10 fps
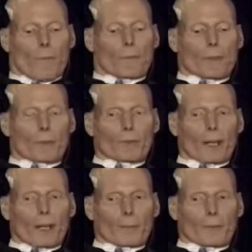It was
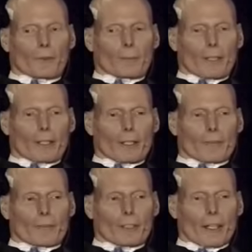not approved by the
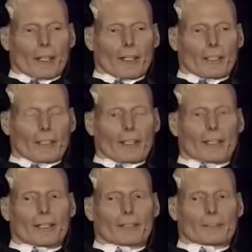FDA
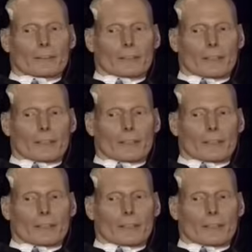and